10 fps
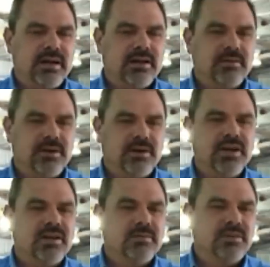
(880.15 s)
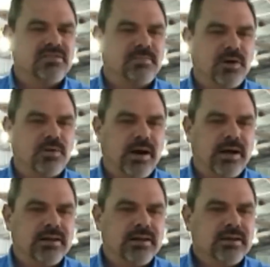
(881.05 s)
in a unique and bespoke
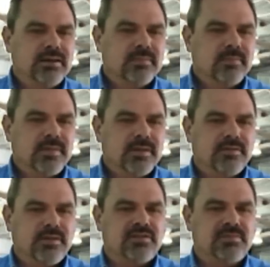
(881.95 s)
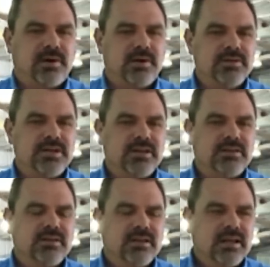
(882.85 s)
way for this project,